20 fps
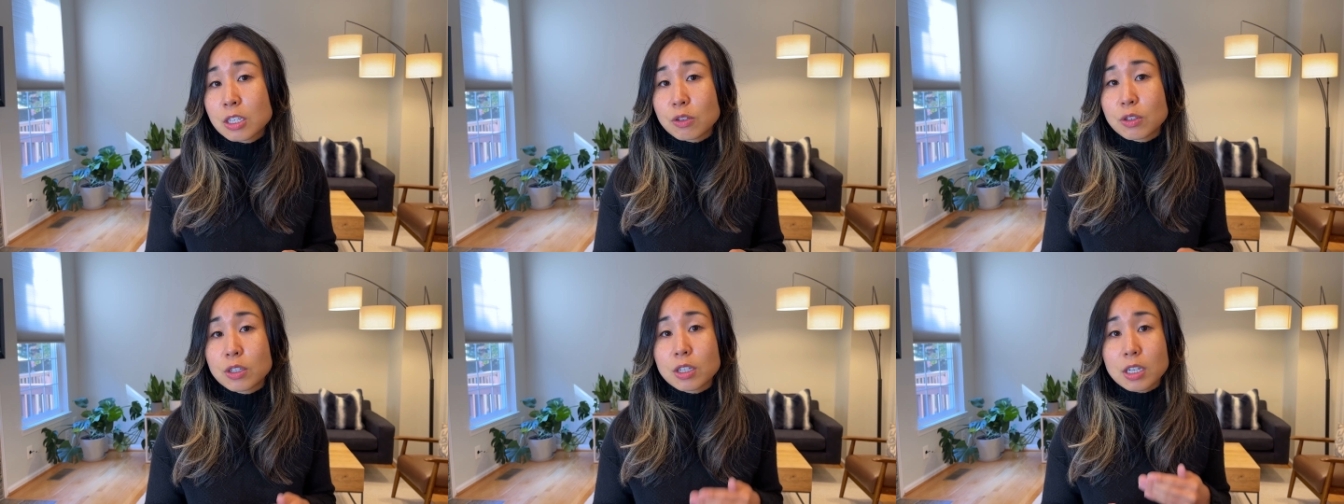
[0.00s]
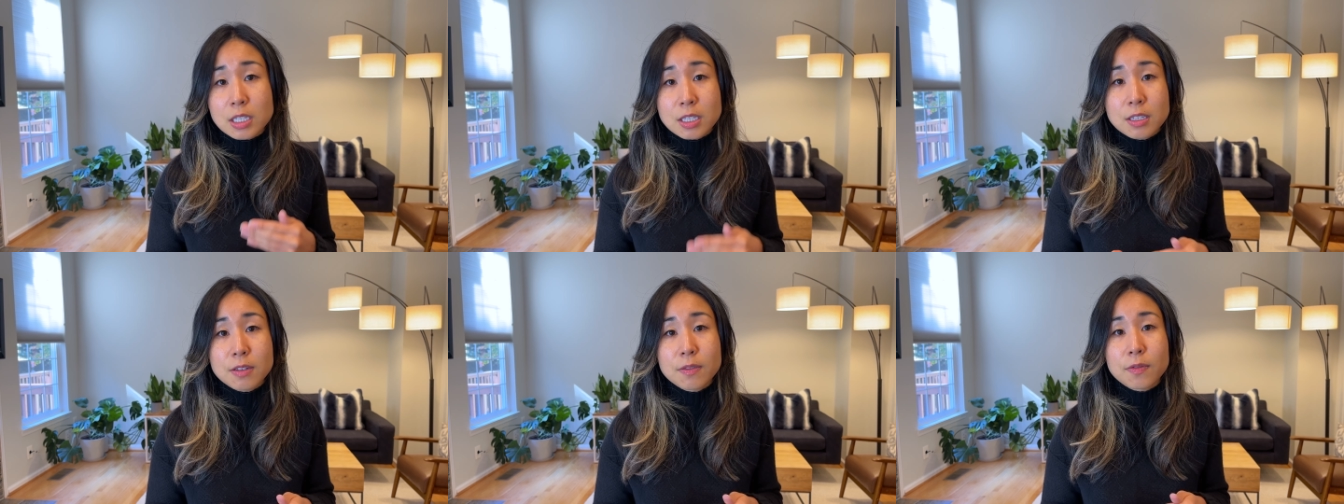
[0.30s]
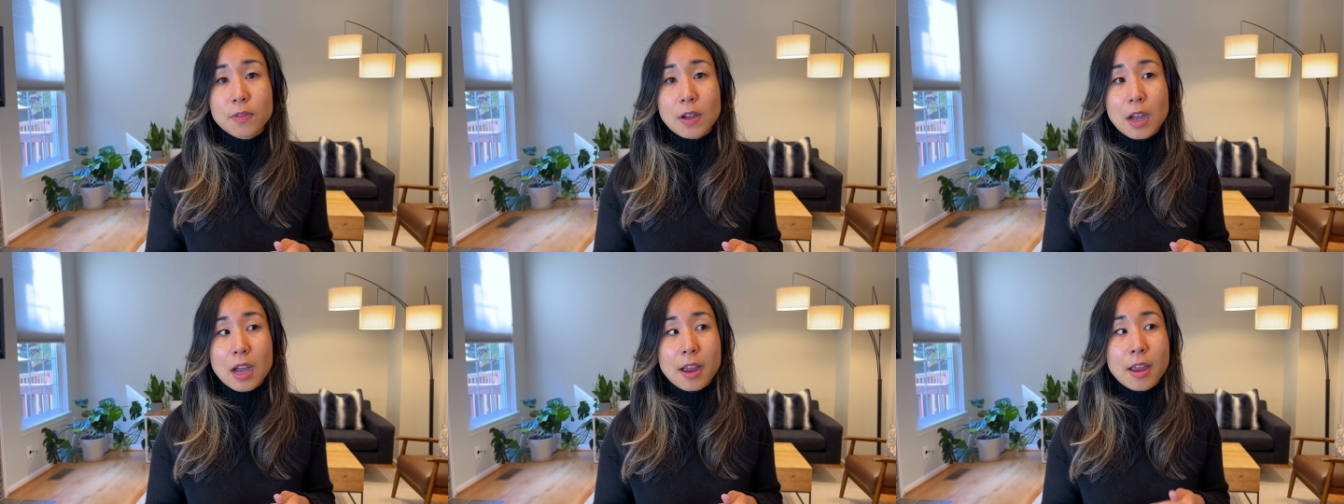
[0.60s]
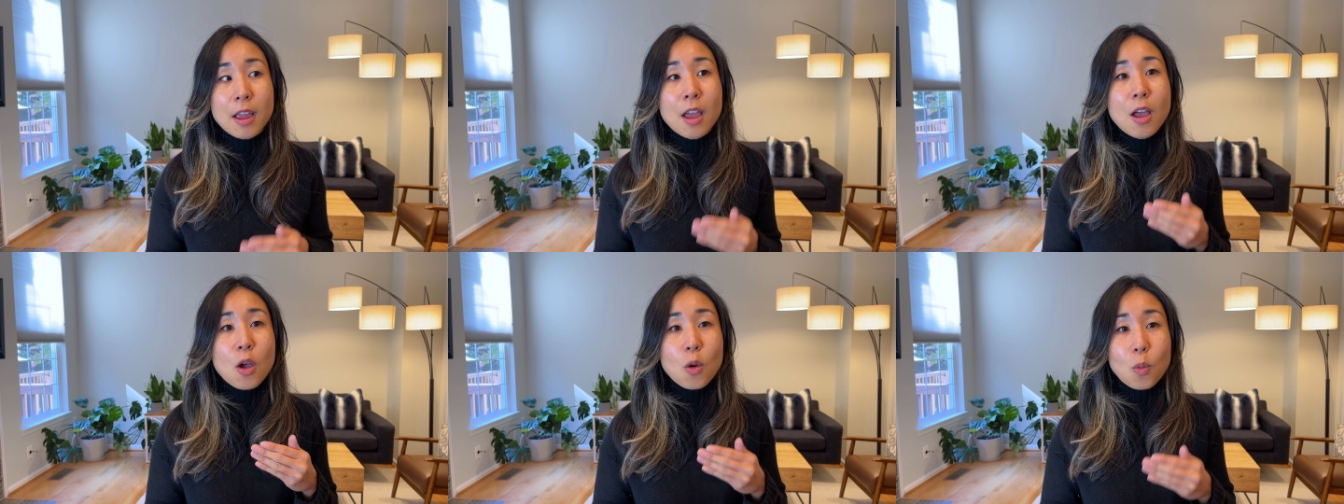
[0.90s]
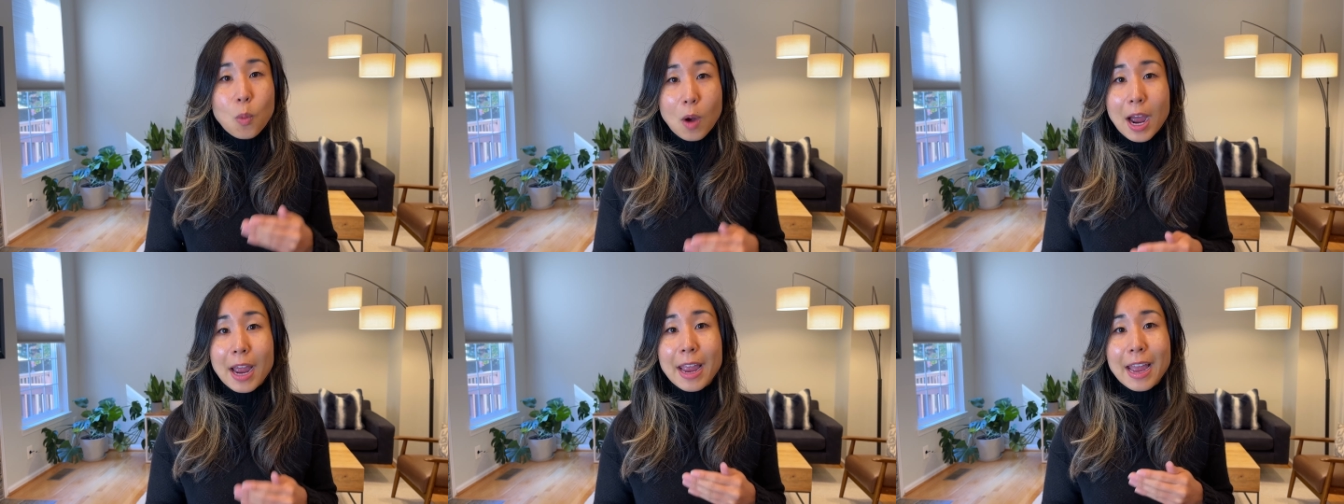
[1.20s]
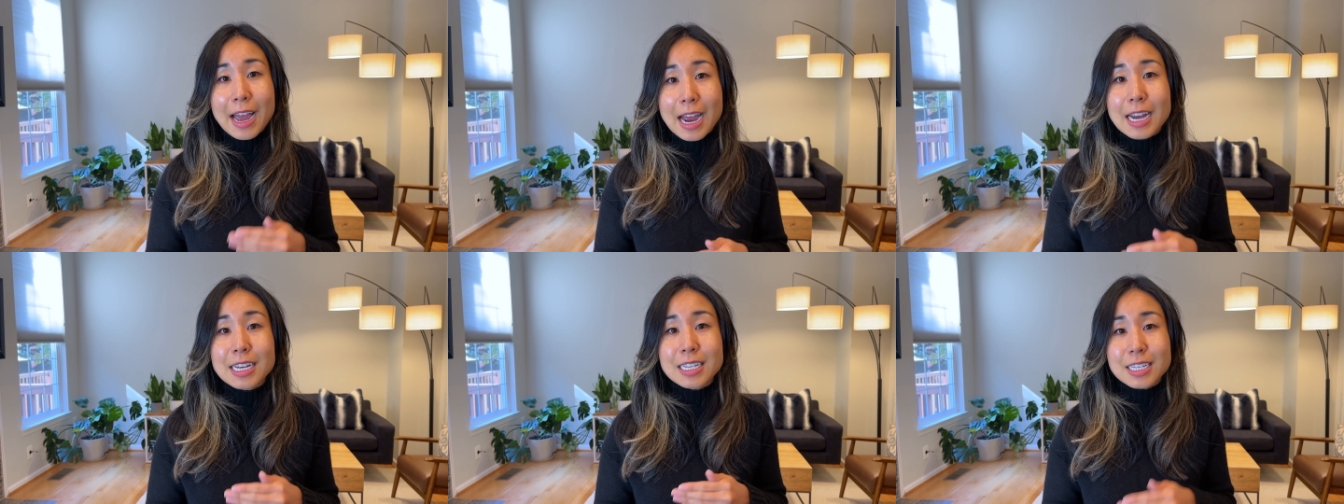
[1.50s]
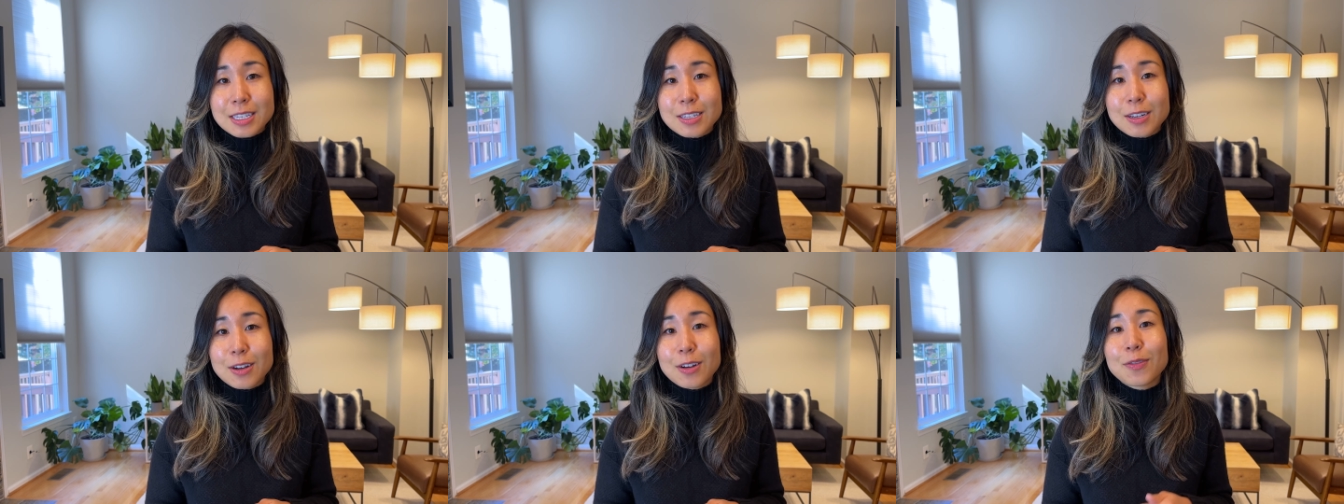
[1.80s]
to justify why I
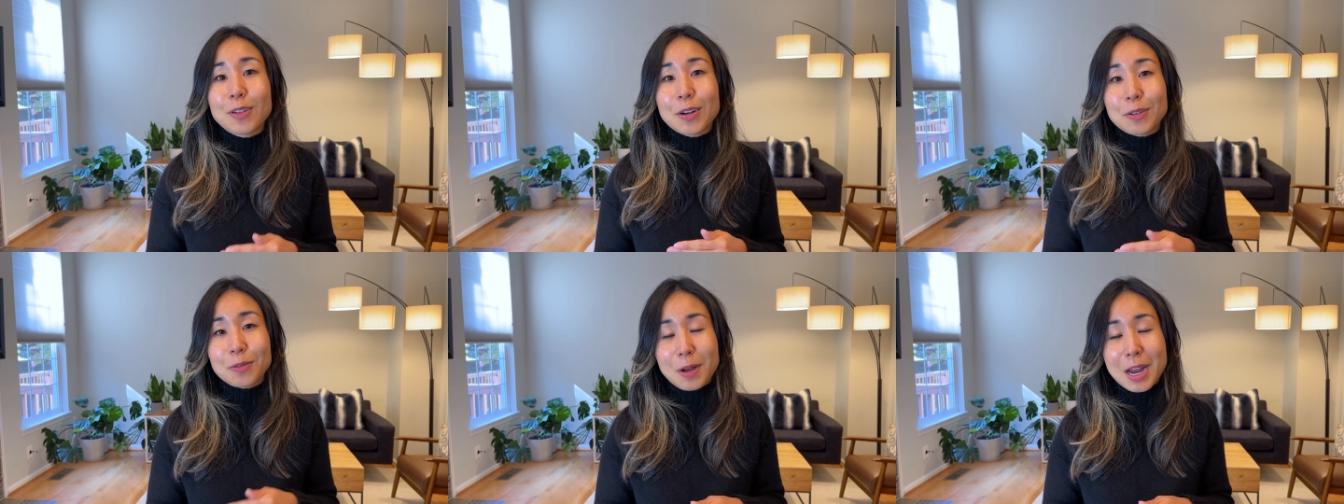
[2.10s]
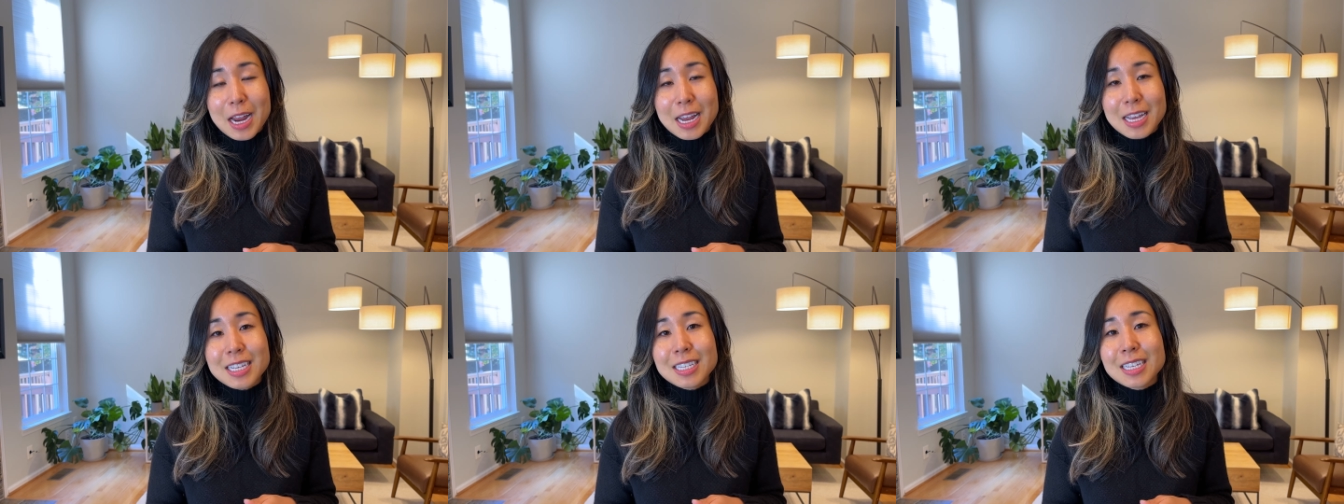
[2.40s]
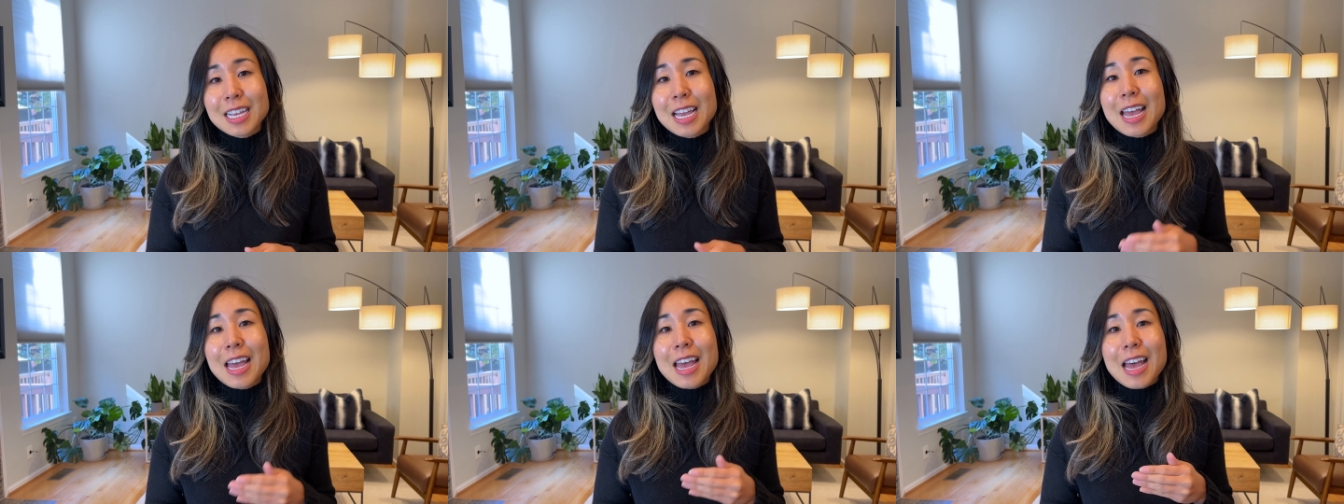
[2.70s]
deserve a raise,